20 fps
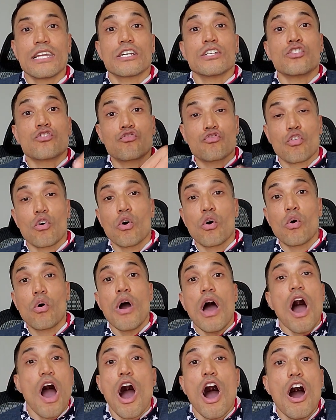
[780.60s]
control
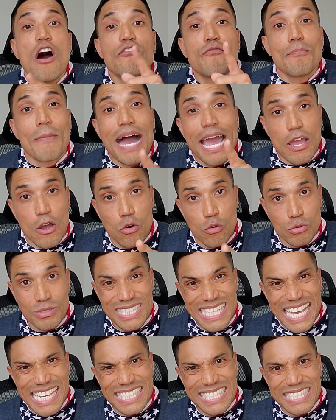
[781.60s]
of my own
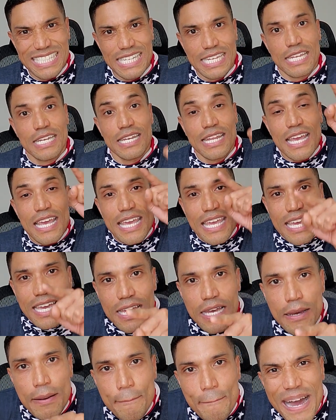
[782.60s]
destiny and
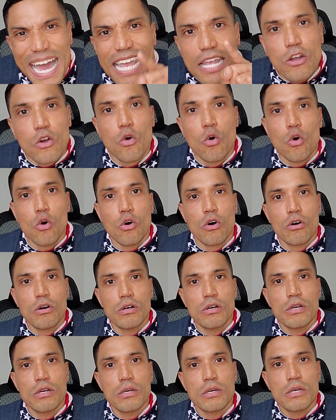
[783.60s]
my
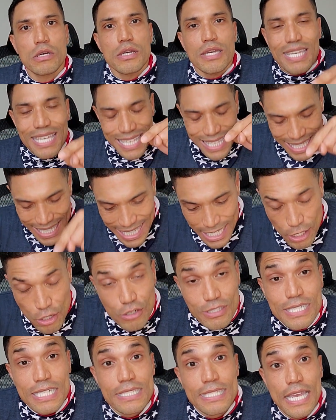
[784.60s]
call here
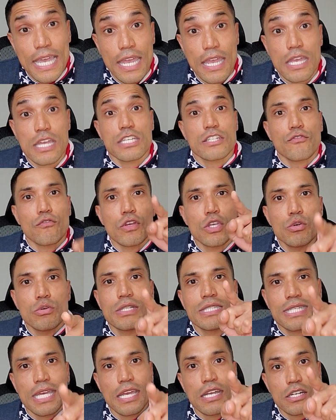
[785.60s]
today is for you to
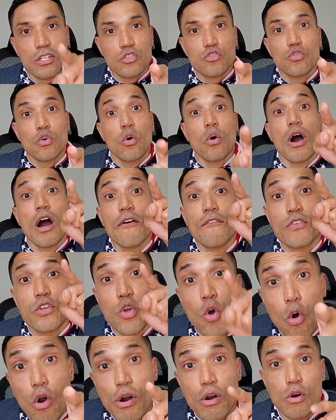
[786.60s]
take control of
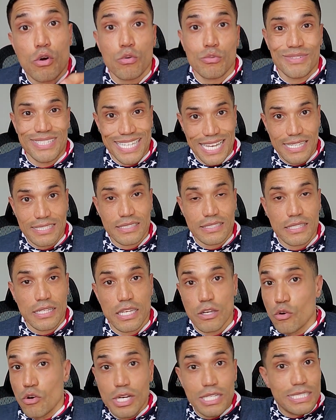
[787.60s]
your own destiny.
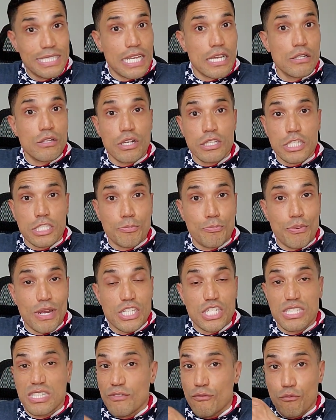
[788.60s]
Go ahead and take a look at the
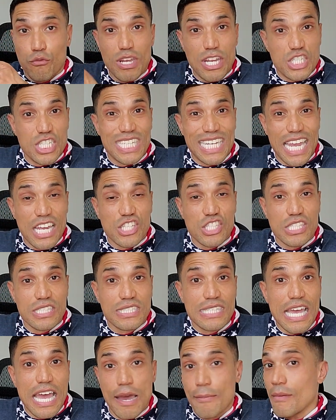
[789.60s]
spreadsheet, the free education
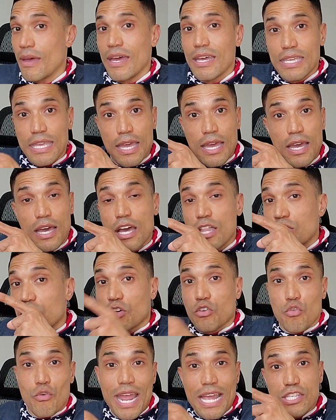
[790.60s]
tab. Yeah, the
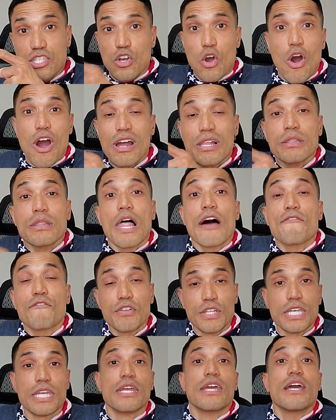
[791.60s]
grants are
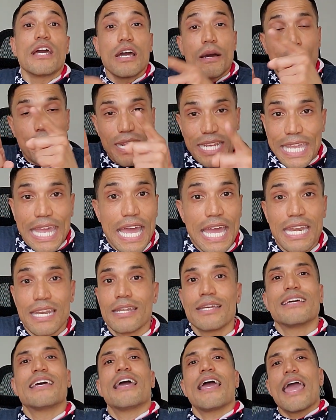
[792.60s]
lovely. But again,
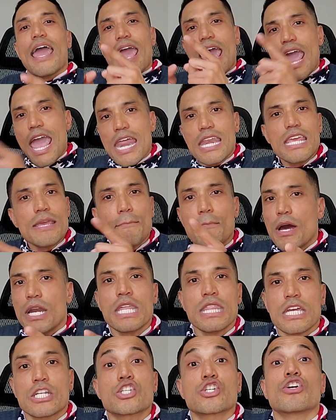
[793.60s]
any money
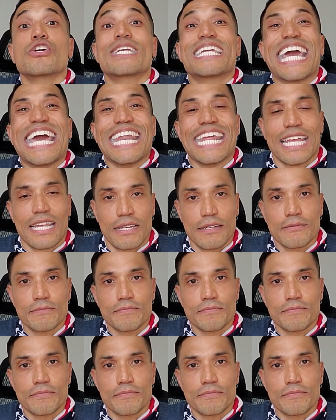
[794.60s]
that you're getting